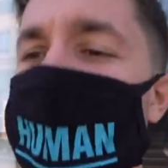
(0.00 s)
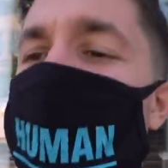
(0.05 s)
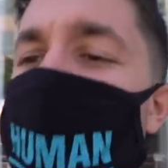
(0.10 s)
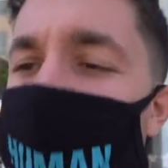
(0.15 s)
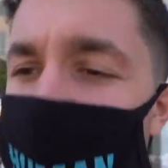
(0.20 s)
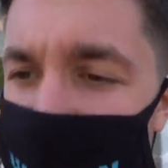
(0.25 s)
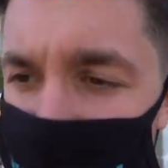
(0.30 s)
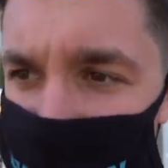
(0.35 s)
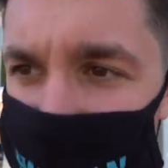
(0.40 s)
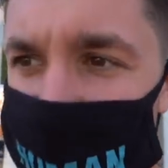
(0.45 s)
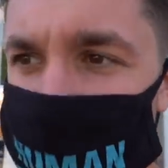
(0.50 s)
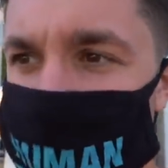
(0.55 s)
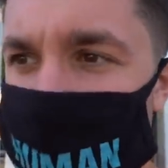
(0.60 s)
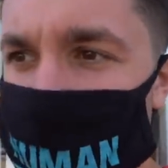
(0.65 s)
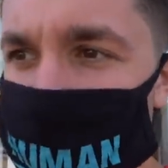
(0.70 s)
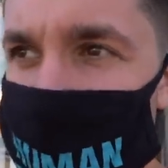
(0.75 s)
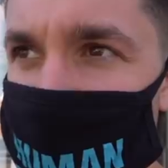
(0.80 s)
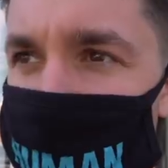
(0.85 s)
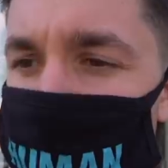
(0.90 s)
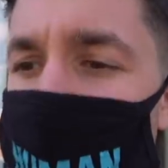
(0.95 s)
And we got a
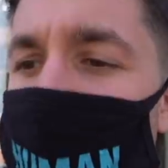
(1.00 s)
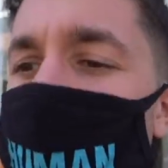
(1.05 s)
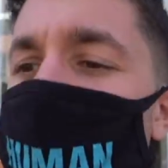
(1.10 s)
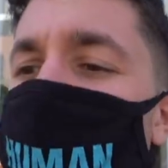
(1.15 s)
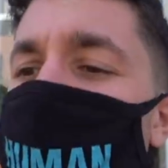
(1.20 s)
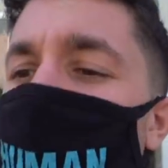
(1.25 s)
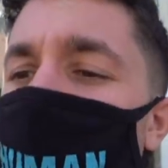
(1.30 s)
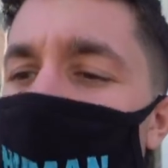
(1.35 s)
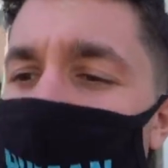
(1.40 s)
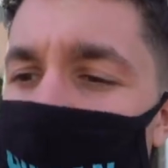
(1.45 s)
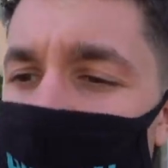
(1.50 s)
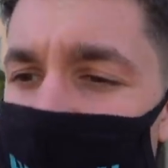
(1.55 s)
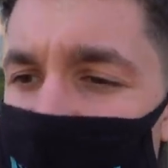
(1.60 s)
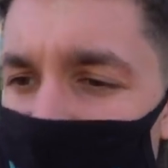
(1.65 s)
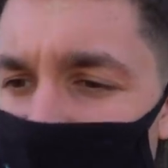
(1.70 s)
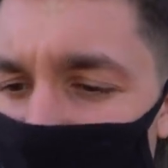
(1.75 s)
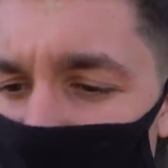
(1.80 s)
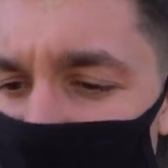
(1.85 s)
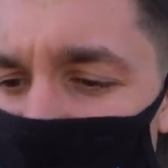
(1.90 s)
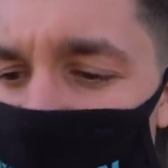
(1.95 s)
team leader battle,
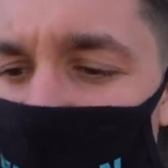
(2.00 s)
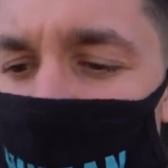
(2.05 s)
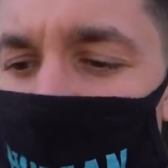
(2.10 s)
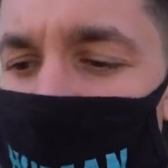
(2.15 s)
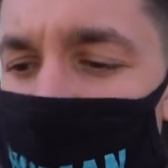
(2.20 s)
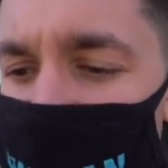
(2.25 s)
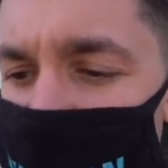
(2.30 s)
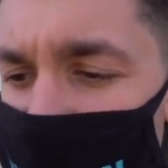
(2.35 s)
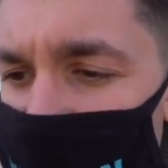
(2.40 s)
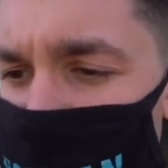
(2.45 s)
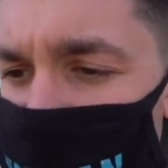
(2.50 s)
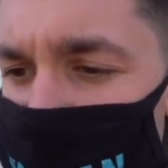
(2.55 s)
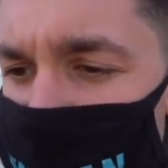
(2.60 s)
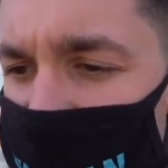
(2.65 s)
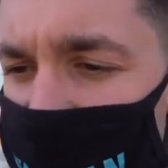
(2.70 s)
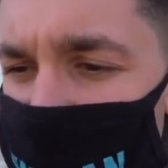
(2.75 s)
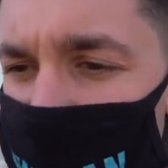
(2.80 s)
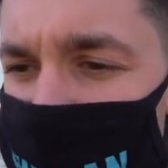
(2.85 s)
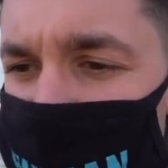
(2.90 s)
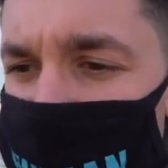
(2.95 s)
which is gonna be Cliff.
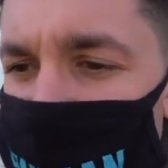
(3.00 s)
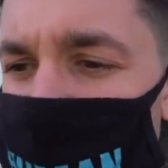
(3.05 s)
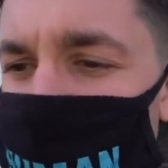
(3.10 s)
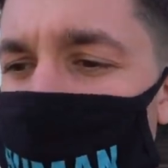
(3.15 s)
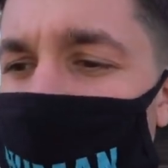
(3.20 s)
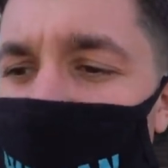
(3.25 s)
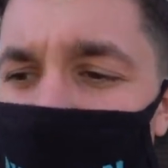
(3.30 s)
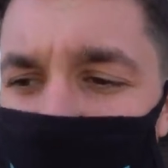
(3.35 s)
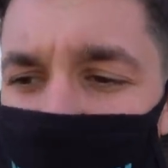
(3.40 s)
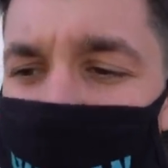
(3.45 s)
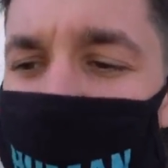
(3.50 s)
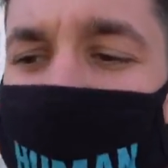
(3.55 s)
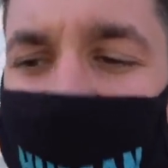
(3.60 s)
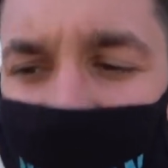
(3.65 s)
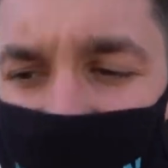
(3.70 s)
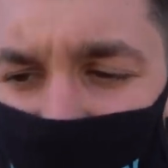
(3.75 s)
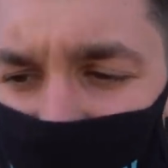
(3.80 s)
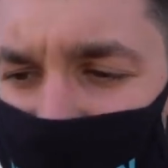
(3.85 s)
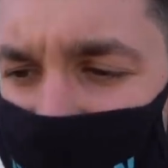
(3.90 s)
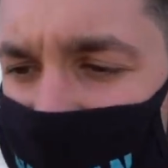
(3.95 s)
So let's destroy
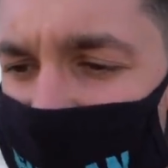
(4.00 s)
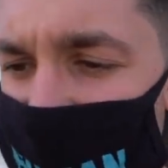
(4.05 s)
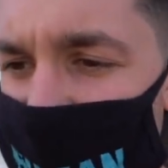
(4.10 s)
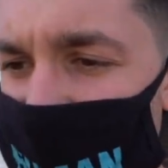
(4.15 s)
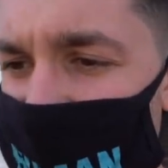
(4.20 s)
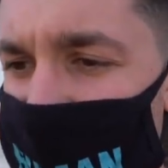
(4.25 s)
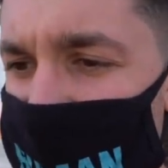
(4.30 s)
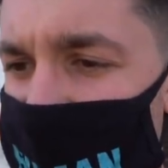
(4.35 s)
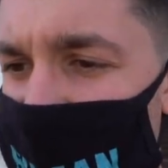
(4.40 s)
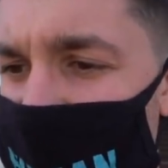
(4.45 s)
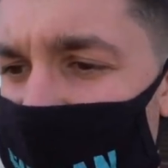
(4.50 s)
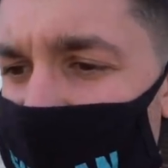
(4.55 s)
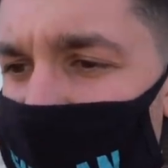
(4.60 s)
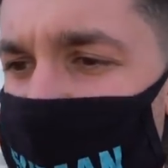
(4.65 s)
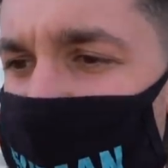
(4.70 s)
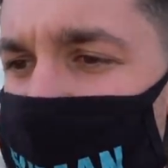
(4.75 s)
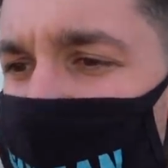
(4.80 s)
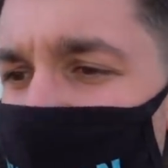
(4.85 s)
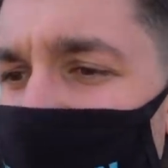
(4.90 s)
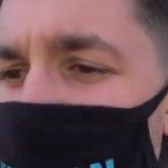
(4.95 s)
Cliff,
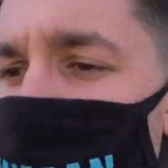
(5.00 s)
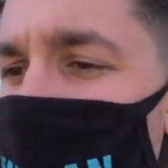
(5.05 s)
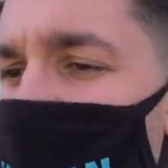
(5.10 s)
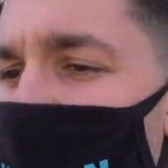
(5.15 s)
and then keep